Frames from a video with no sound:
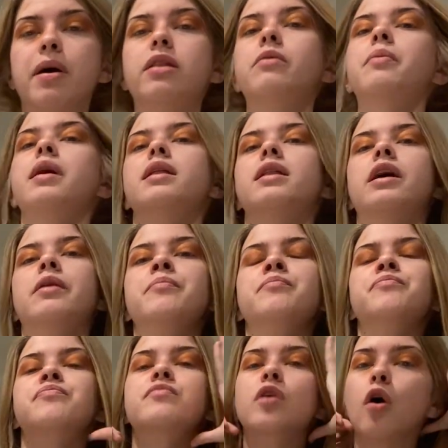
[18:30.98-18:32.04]
by the way, like,
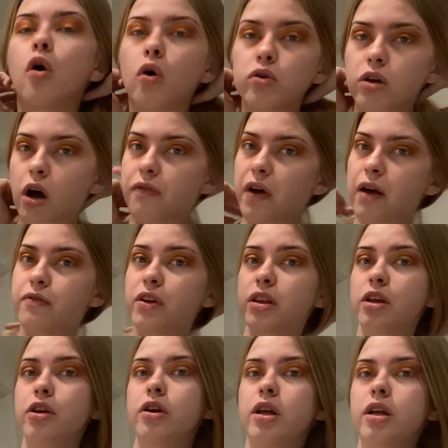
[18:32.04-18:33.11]
hold off
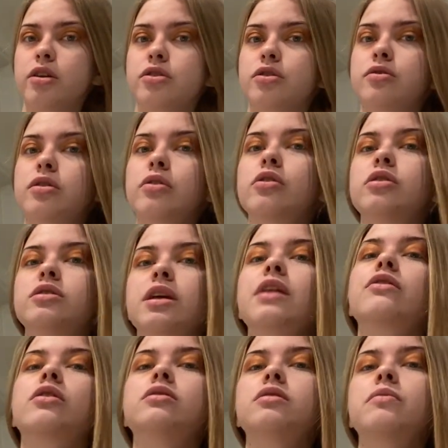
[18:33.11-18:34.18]
everything you need to do till Thursday,
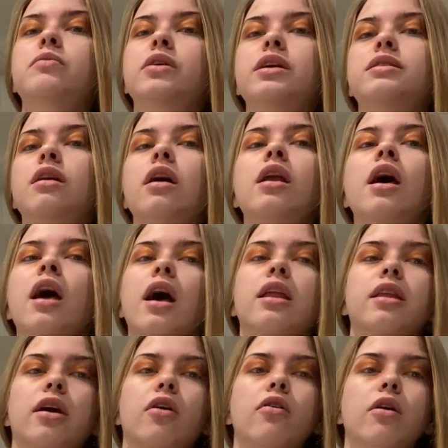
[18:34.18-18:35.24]
and Thursday we'll get it done,
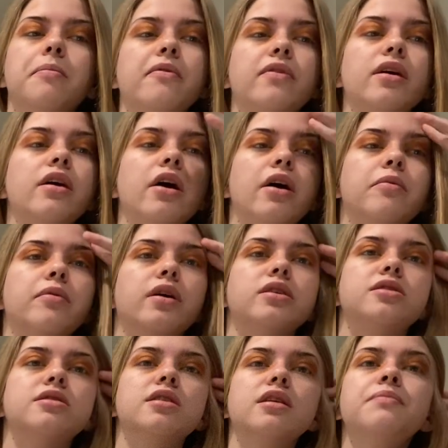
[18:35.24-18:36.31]
and like, I'll come over there, and we'll
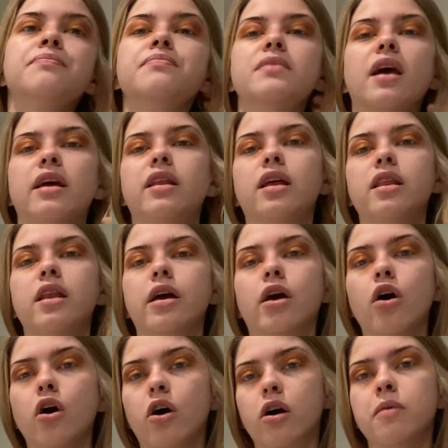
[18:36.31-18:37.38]
get it done, and then like,
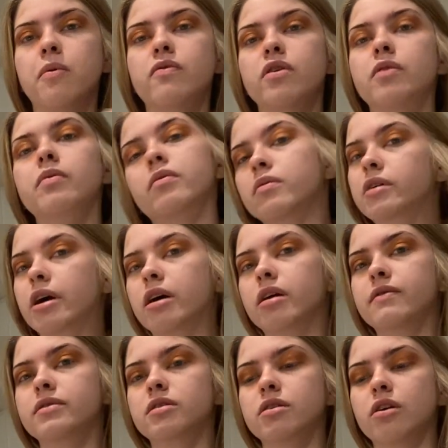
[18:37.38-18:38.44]
I'll come over, and we won't get
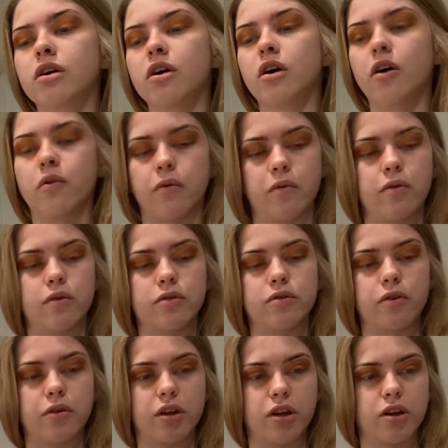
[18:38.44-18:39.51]
anything done. Oh, well,
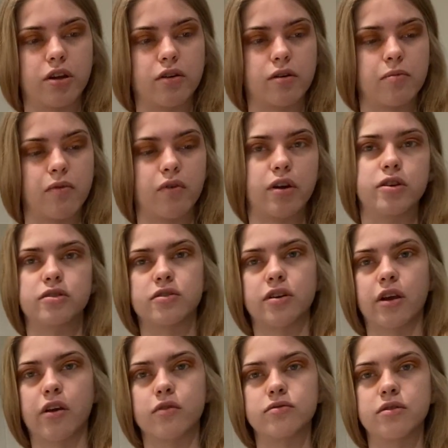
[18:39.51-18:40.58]
no, he didn't even come over, he just
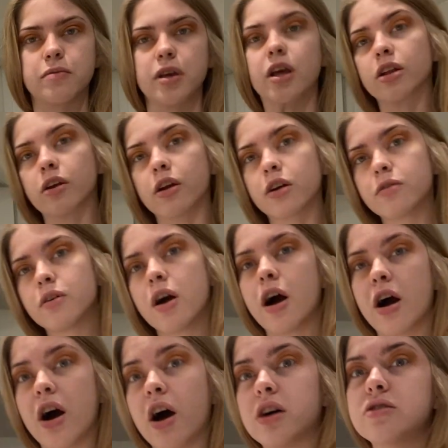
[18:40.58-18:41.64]
like, goes to me, there you go,
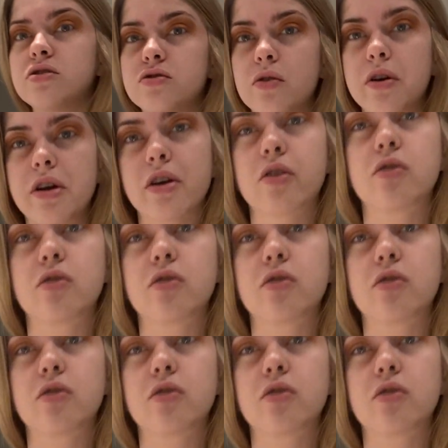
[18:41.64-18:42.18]
haha, story,